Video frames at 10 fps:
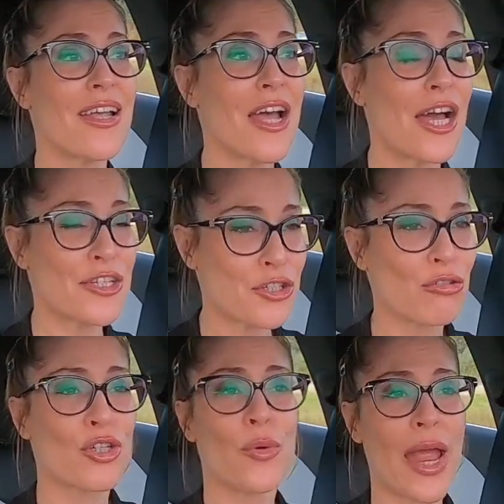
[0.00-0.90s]
a
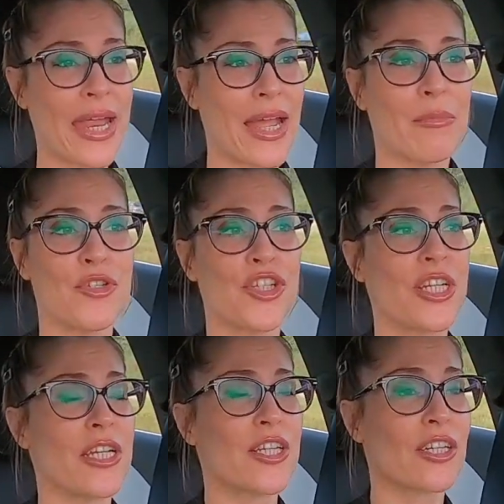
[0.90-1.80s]
true
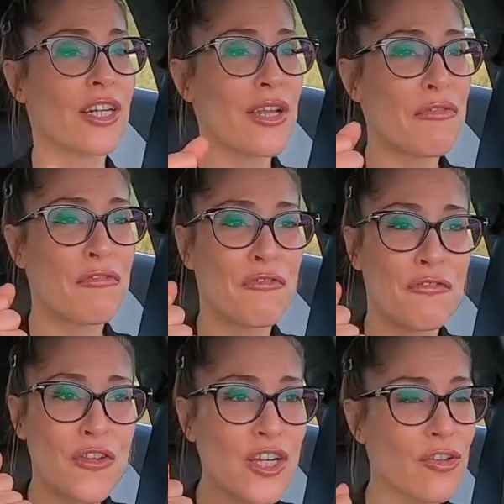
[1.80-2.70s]
AMG. You're going to
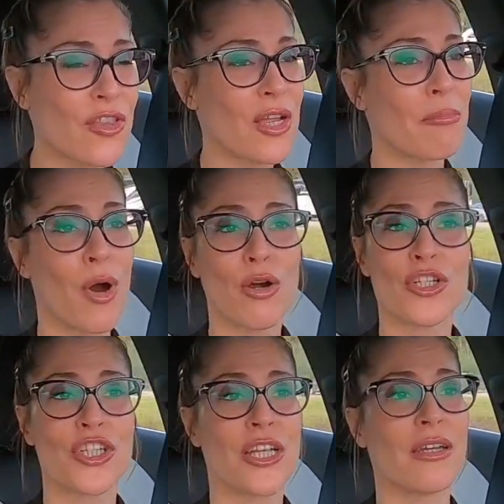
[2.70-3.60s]
feel the
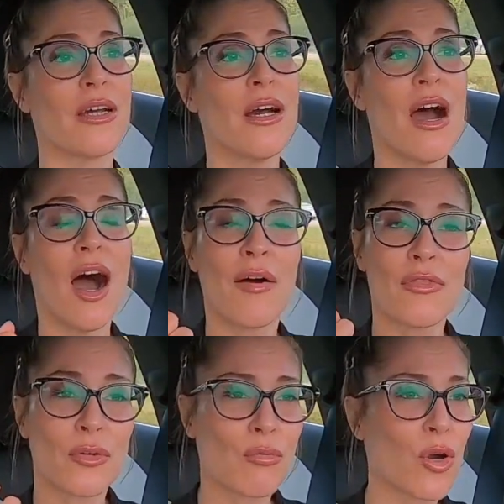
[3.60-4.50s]
emotion of
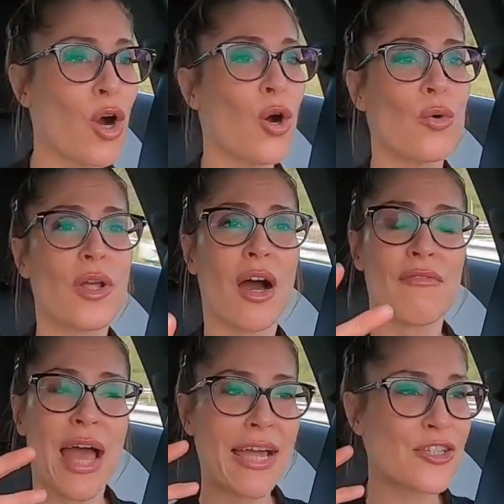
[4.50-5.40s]
the road, of
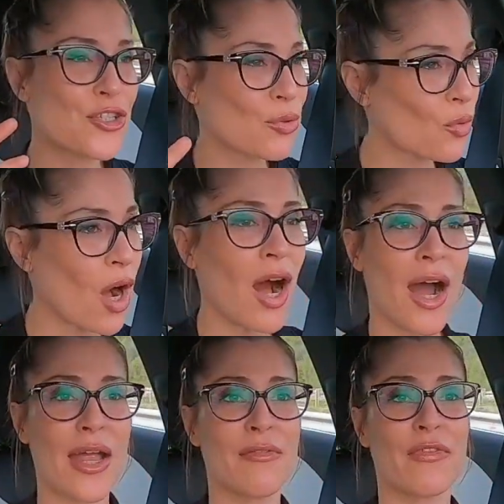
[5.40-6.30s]
that
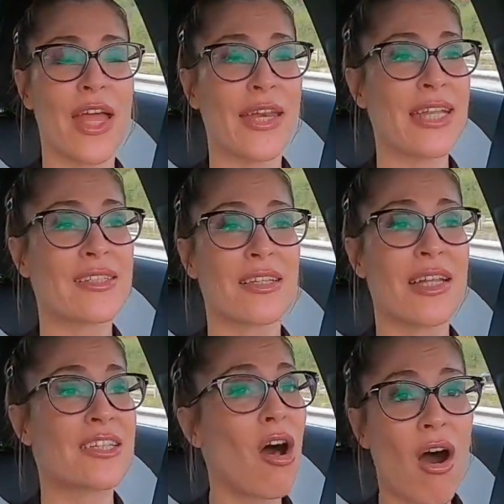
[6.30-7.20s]
drive, and
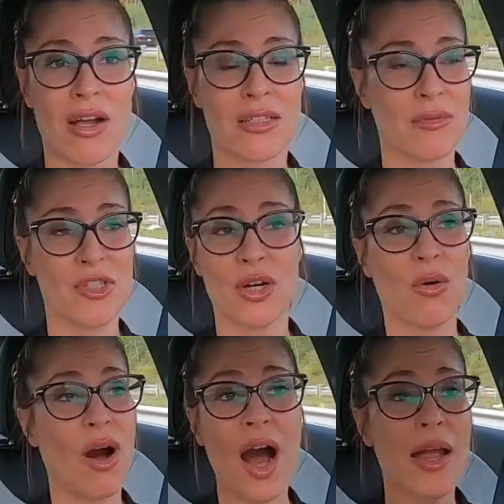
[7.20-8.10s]
it's awesome.
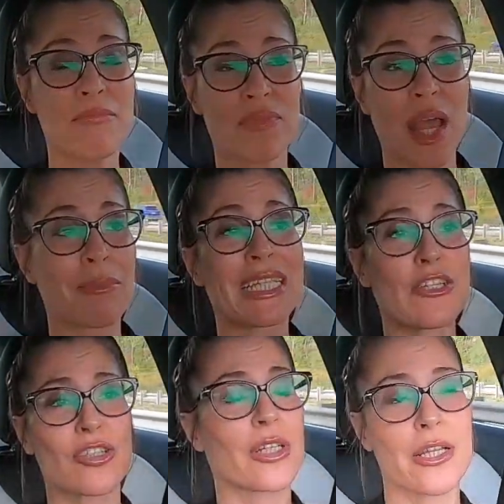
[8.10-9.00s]
So I'm
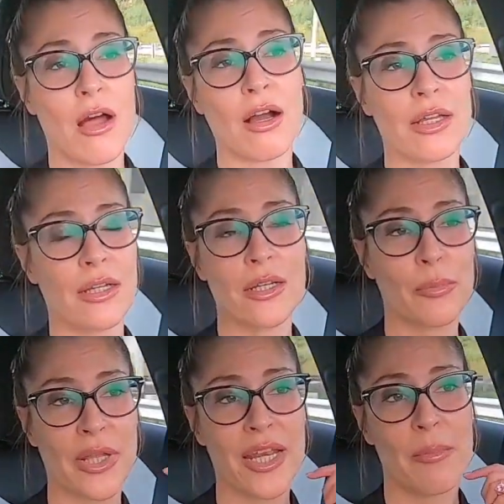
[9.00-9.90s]
literally not going to
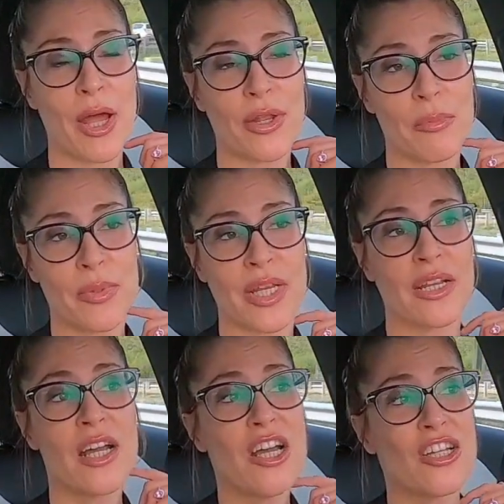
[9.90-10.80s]
complain about it
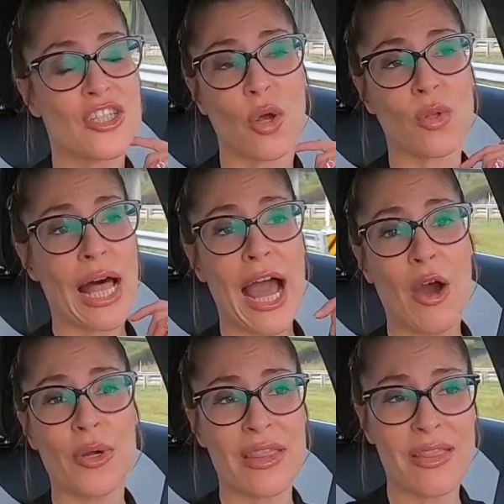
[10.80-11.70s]
being so
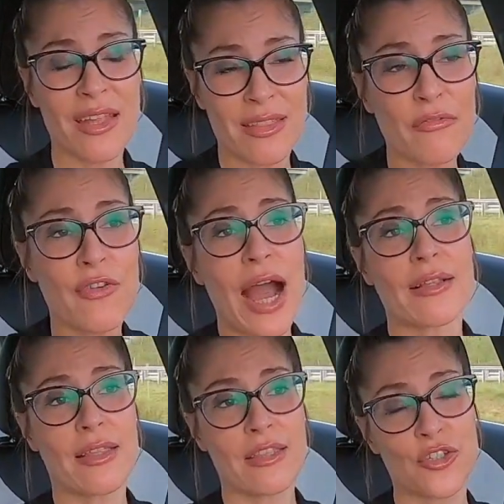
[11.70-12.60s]
loud and the
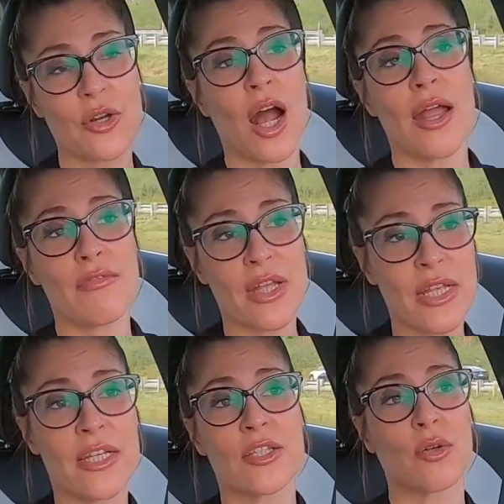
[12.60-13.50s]
fact that the drive
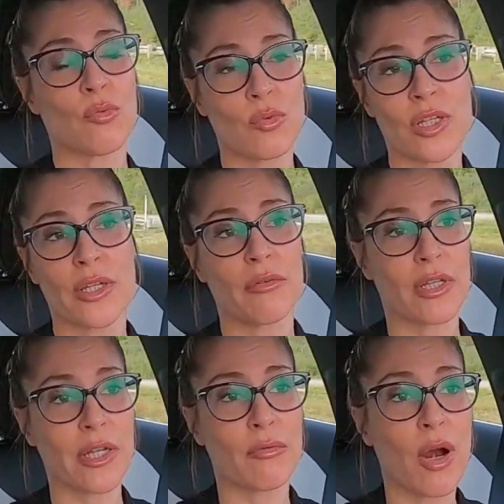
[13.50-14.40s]
is really,
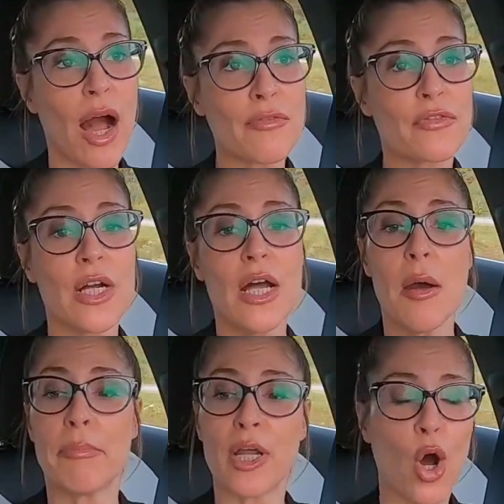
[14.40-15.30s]
really rough.
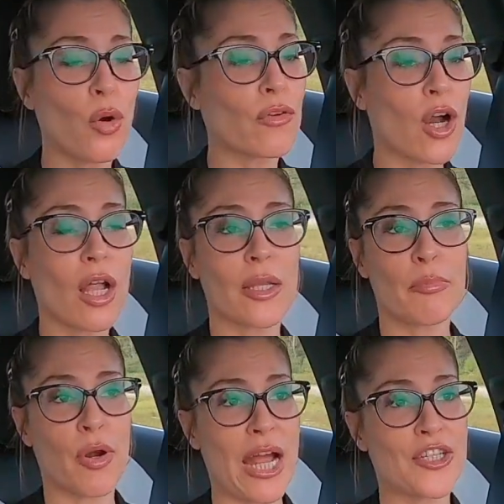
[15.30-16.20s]
But overall
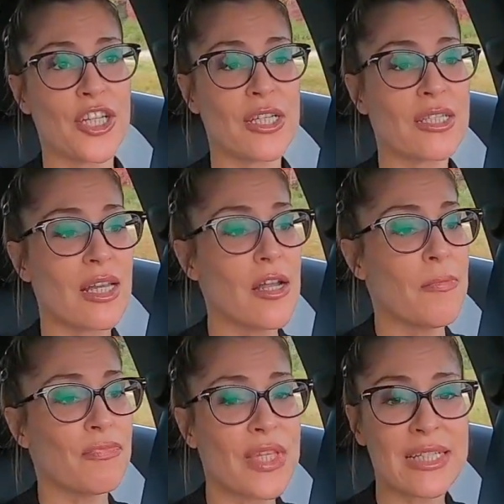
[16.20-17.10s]
impressions,
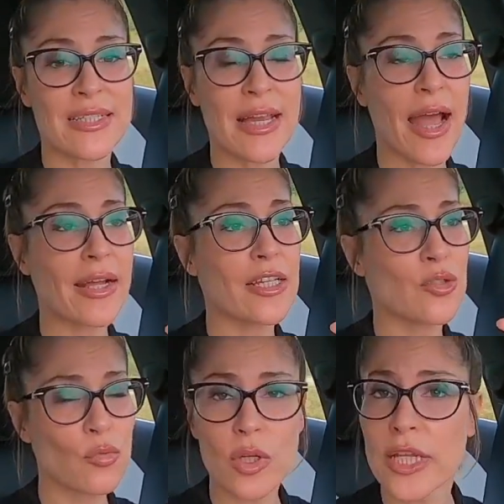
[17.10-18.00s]
this tech
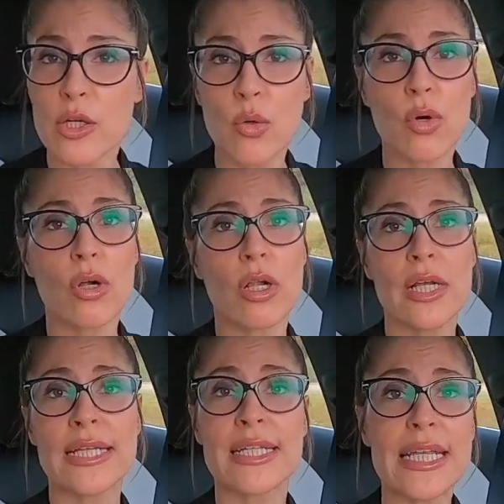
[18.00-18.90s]
is really cool.
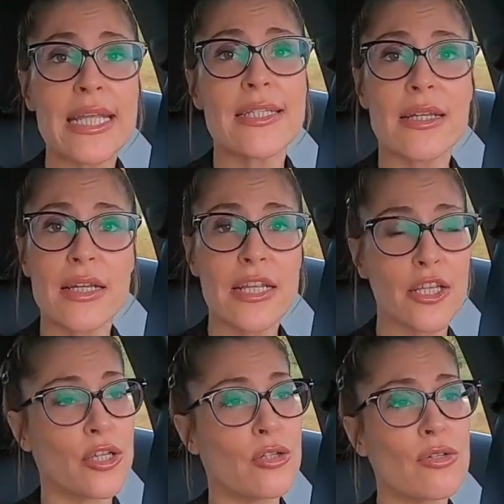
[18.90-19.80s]
It's easy to
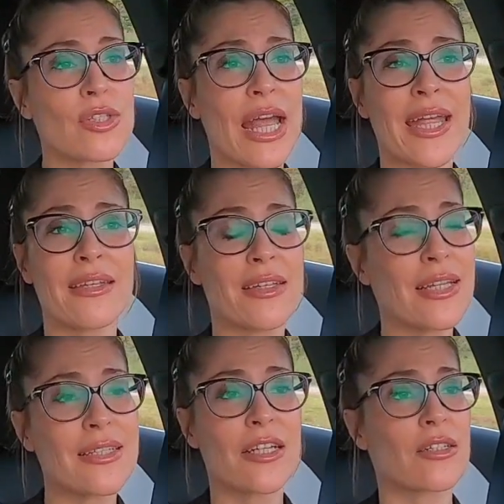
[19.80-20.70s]
use,
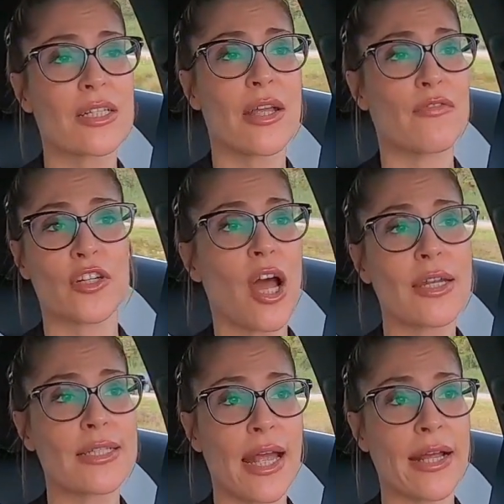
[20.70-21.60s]
and seriously, if you're not
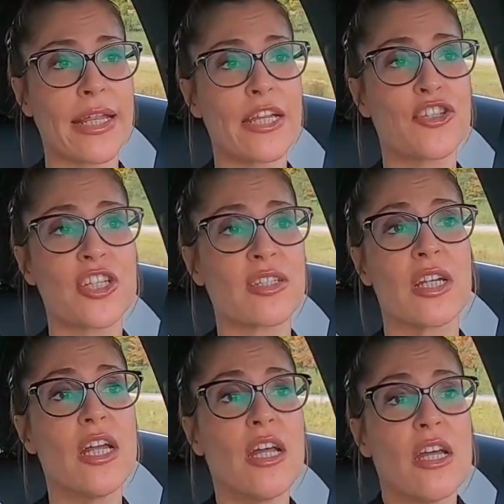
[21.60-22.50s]
a techie, just
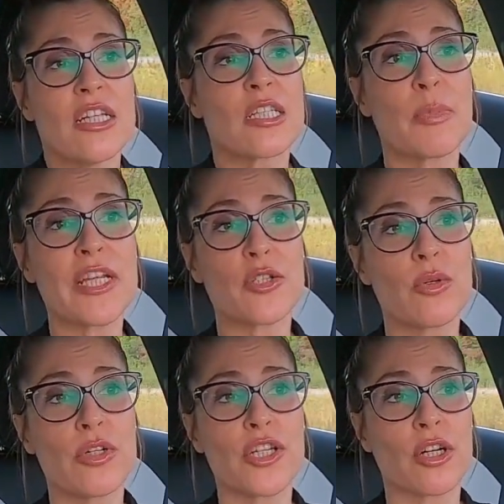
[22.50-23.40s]
speak
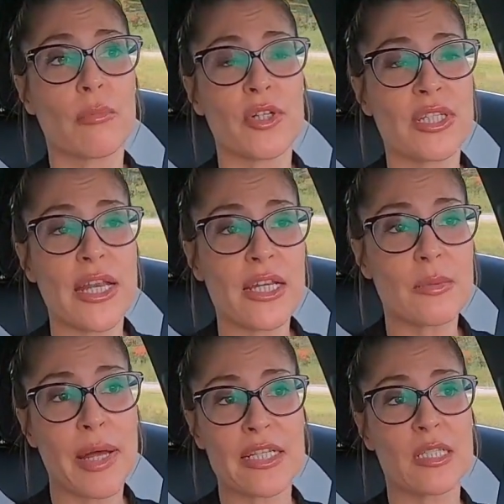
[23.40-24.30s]
to your
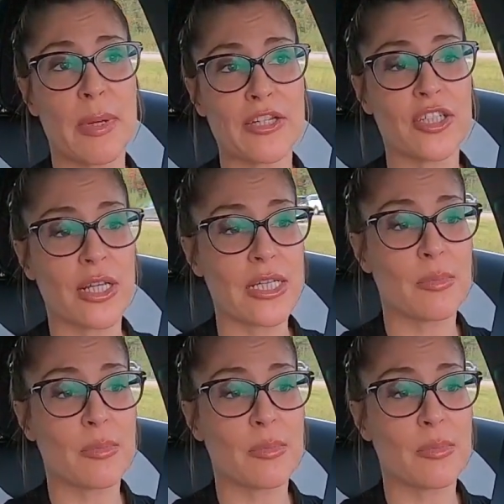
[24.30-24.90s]
Mercedes-Benz specialist,